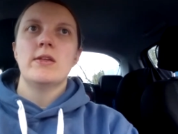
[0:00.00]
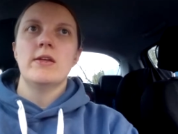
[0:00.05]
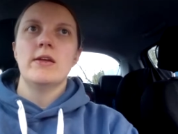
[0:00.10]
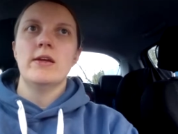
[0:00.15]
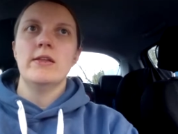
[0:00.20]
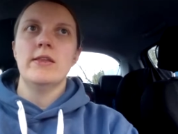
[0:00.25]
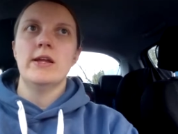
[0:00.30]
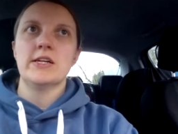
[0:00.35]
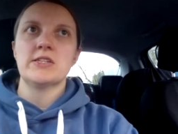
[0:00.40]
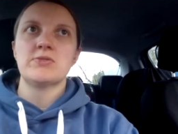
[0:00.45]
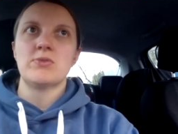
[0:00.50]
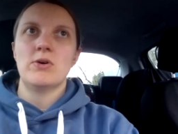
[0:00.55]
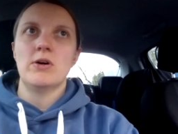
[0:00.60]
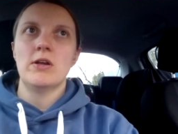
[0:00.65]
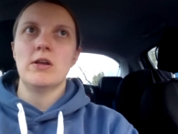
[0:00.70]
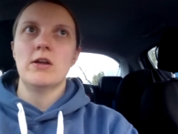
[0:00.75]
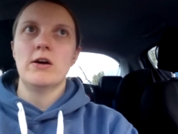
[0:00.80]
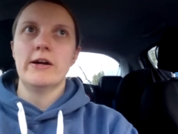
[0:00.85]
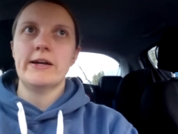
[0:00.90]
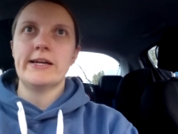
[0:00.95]
And that's what I
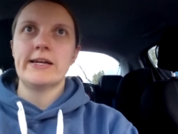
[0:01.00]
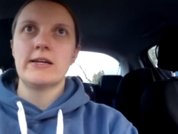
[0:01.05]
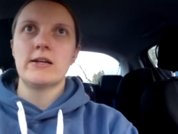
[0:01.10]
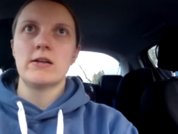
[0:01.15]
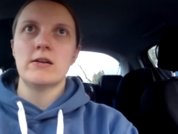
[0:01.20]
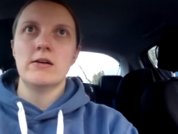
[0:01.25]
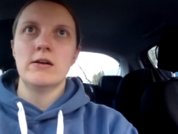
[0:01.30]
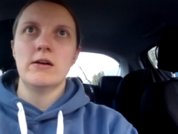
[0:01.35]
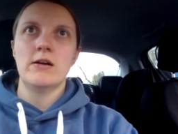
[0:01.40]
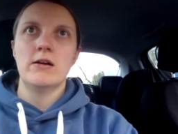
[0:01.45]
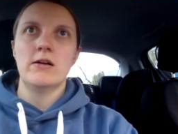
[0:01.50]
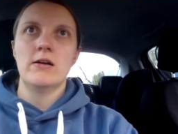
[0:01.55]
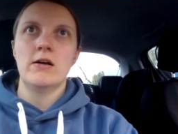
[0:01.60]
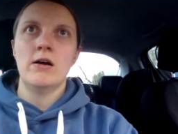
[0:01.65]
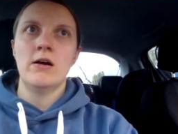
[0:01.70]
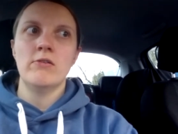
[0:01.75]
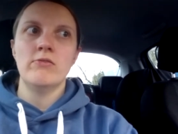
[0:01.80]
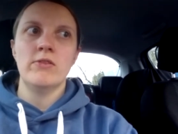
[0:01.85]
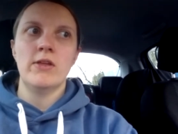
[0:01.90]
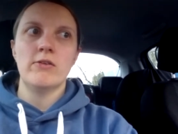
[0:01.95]
like. Like
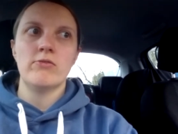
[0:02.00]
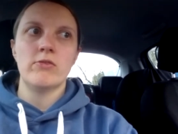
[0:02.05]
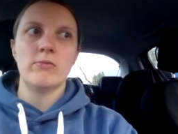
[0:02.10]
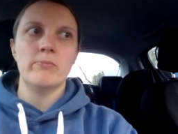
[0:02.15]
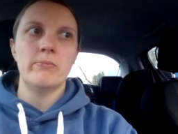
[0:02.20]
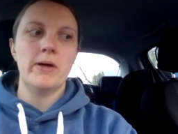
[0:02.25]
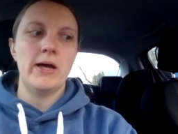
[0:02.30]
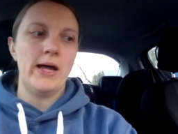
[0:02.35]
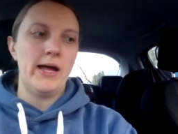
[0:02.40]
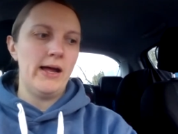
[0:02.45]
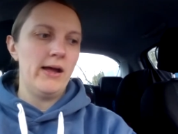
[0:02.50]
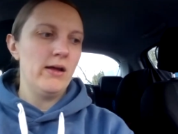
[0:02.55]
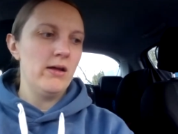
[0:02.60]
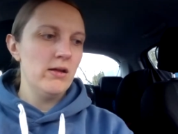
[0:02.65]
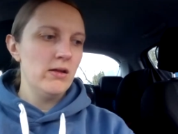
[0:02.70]
I've never met